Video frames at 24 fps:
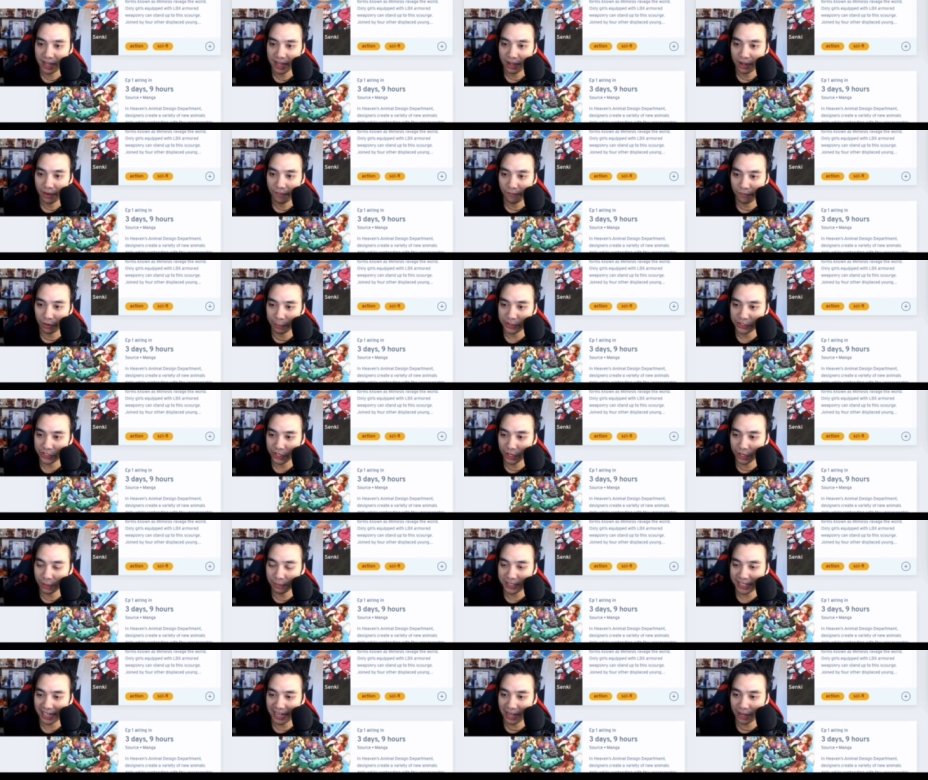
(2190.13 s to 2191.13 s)
from his
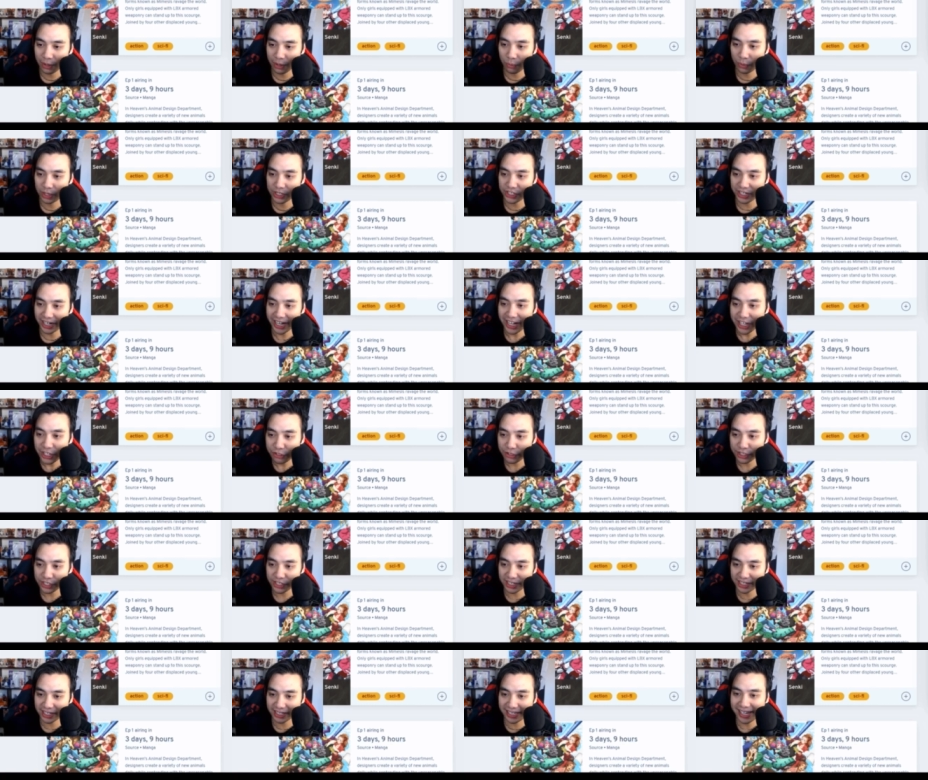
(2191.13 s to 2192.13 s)
hometown, which
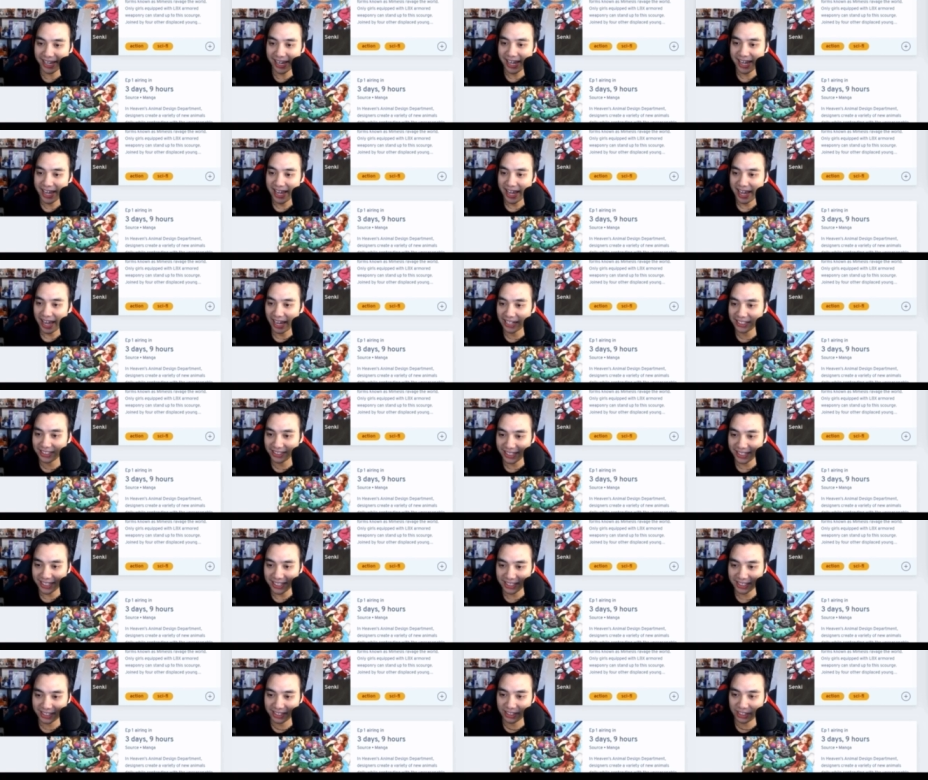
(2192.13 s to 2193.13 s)
interestingly
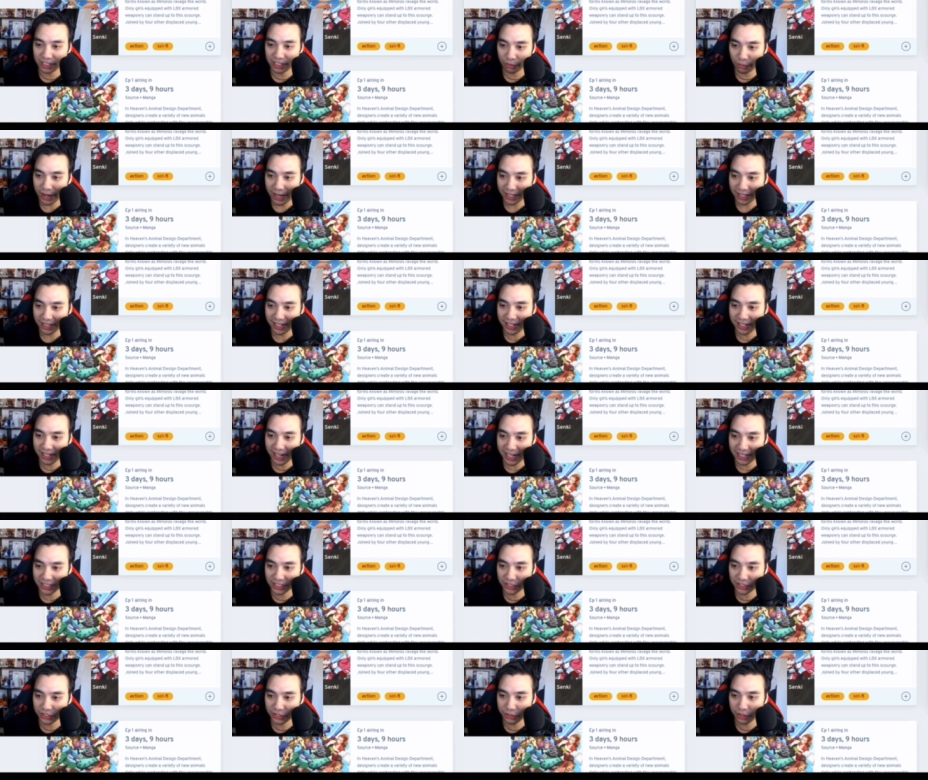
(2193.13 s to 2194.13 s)
exists directly
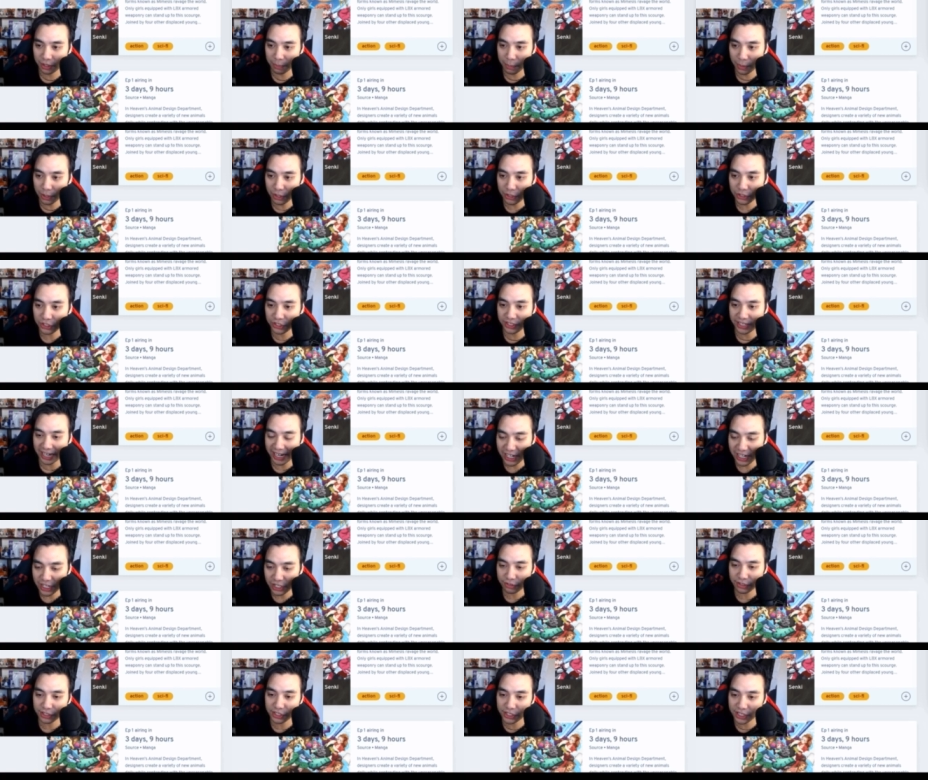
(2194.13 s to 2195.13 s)
next to the most
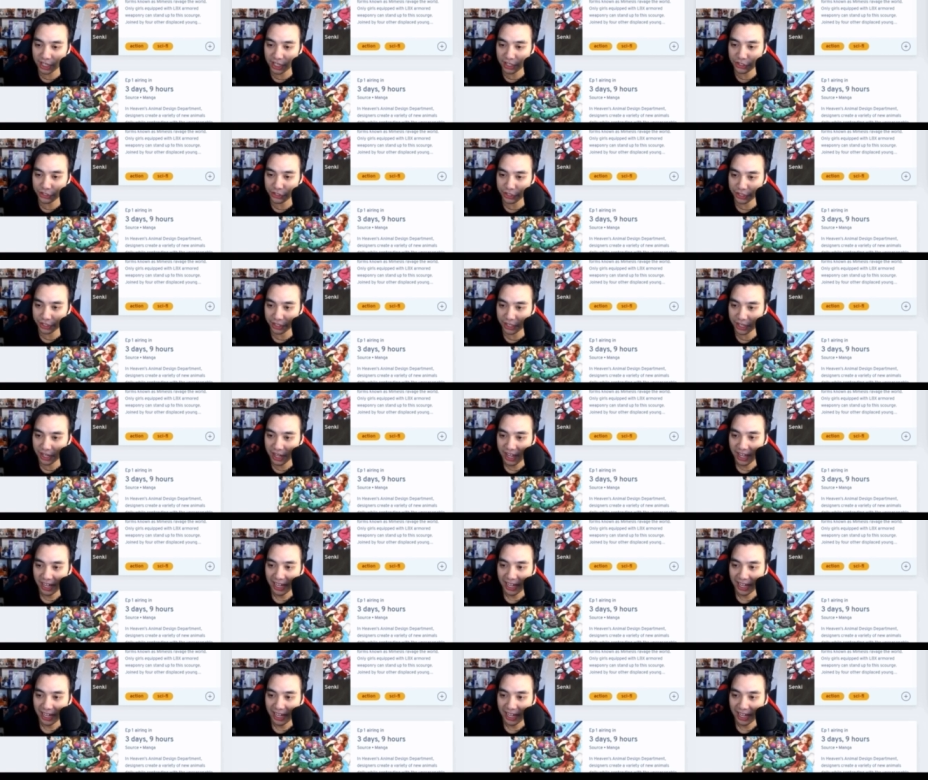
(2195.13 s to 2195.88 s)
dangerous dungeon.